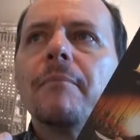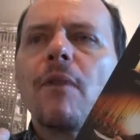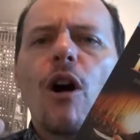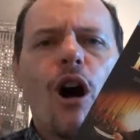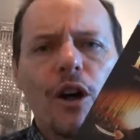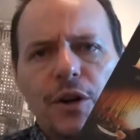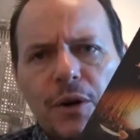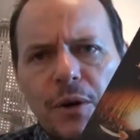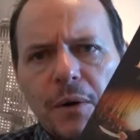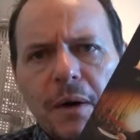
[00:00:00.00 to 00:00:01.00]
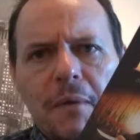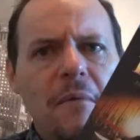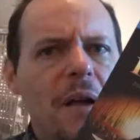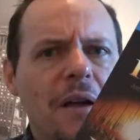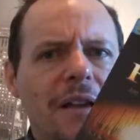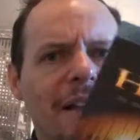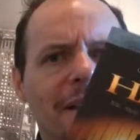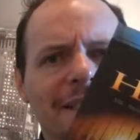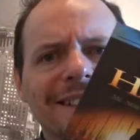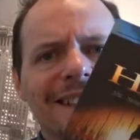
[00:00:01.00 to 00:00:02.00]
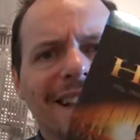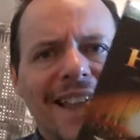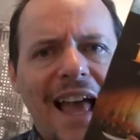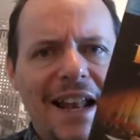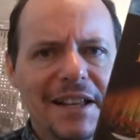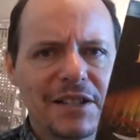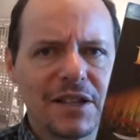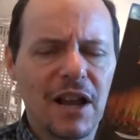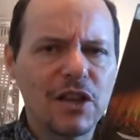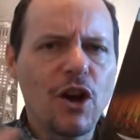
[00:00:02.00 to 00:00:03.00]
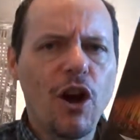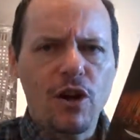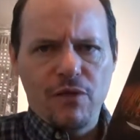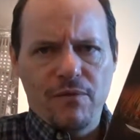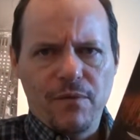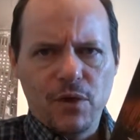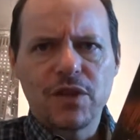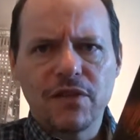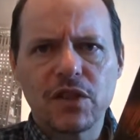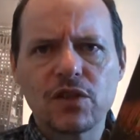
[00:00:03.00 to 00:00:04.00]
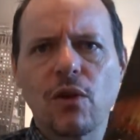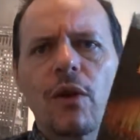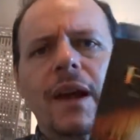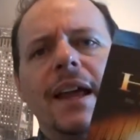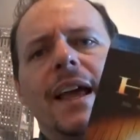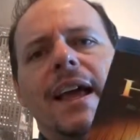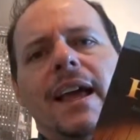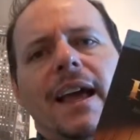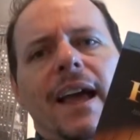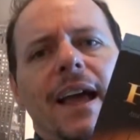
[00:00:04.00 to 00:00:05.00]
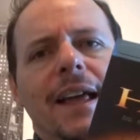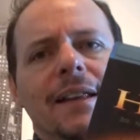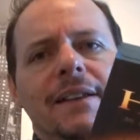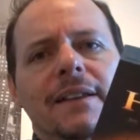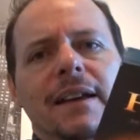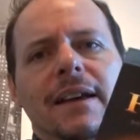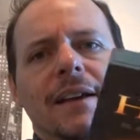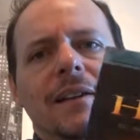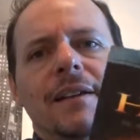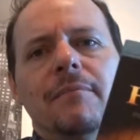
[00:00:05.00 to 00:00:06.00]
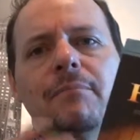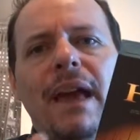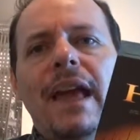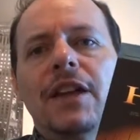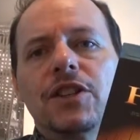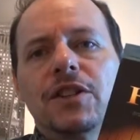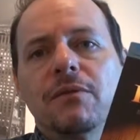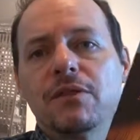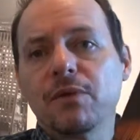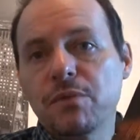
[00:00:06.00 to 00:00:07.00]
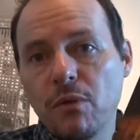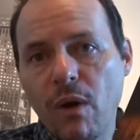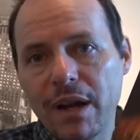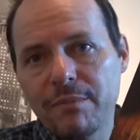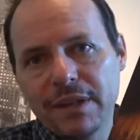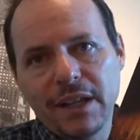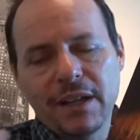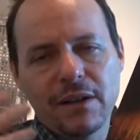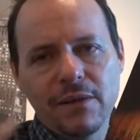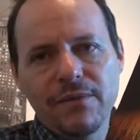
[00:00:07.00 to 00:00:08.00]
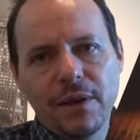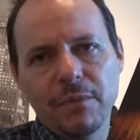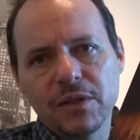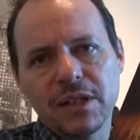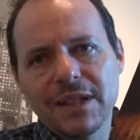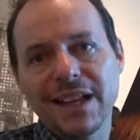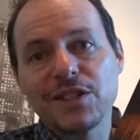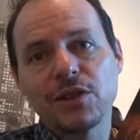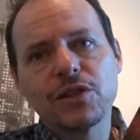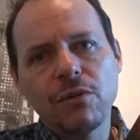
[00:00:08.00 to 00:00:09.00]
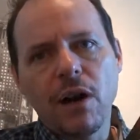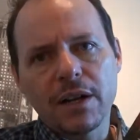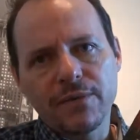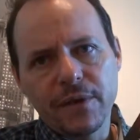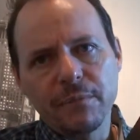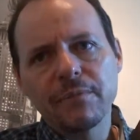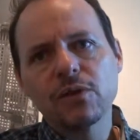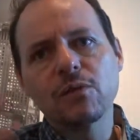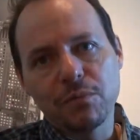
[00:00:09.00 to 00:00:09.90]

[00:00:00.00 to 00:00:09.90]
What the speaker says: honor, things like that. It's kind of the honor version of the story. And beige, it was supposed to be white, but they couldn't film. It was in the desert, too hot to film, so it was